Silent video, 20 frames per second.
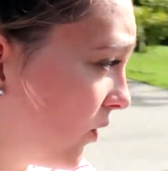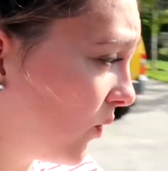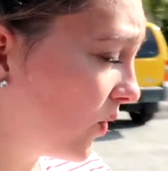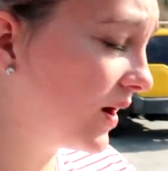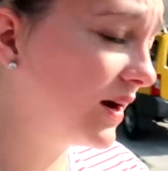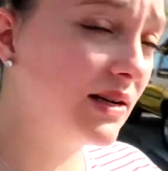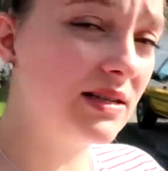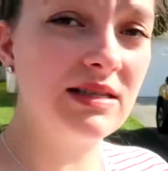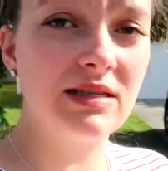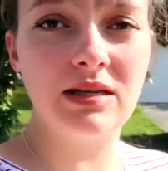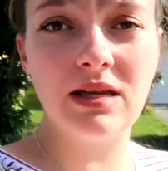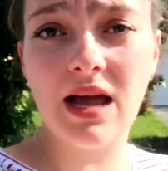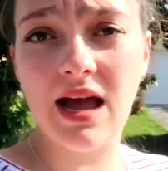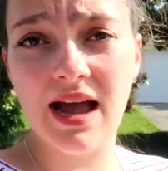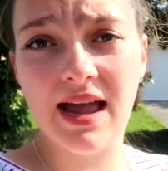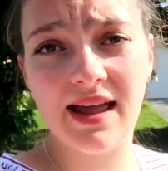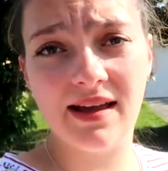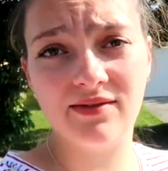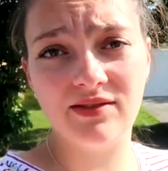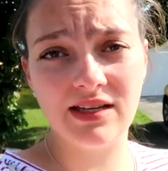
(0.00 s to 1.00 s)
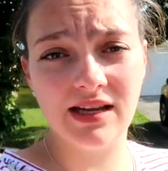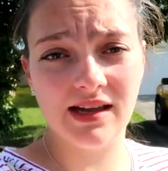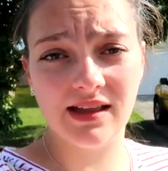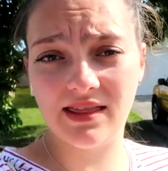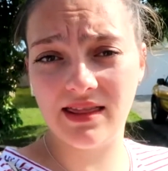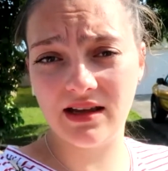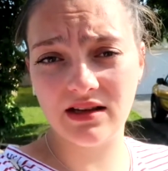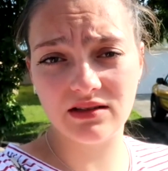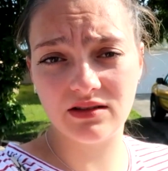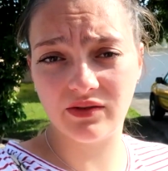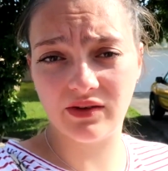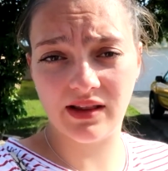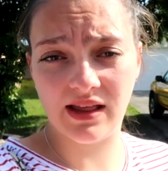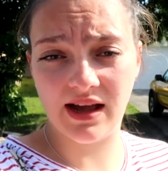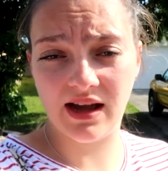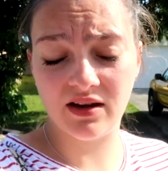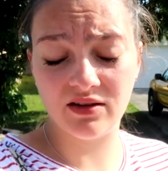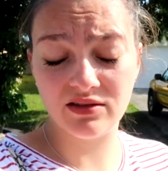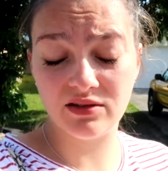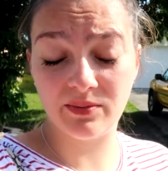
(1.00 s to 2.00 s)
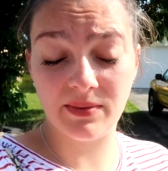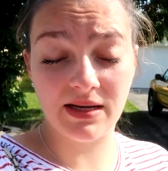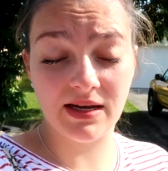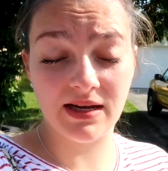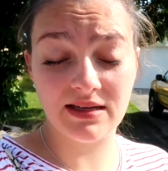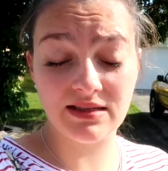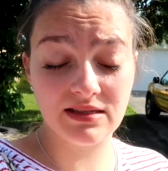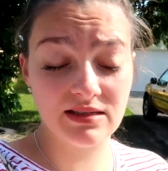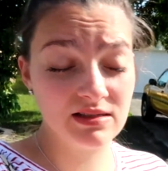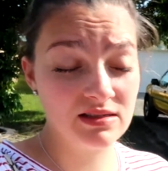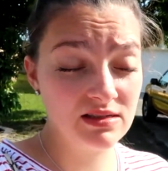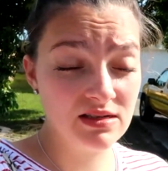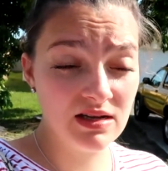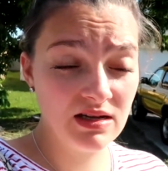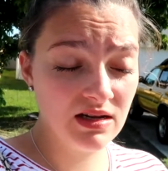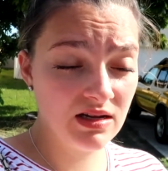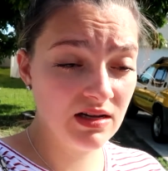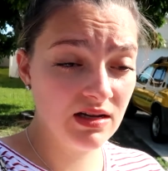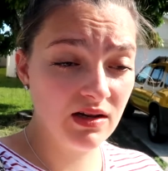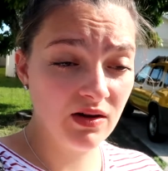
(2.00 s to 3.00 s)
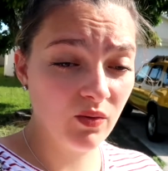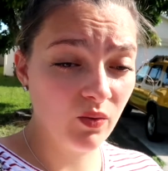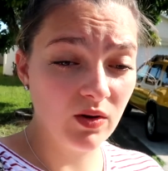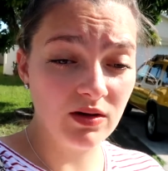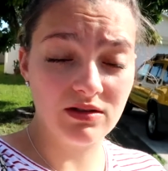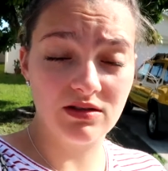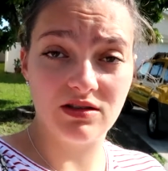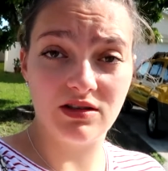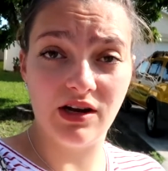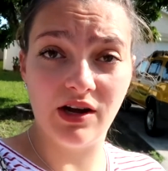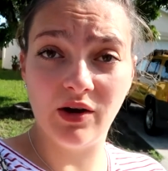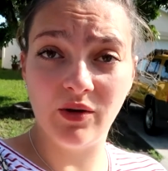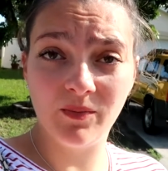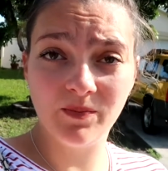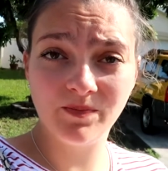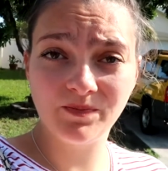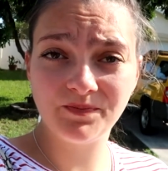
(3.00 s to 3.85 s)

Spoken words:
course I have to get things for the house because what's new?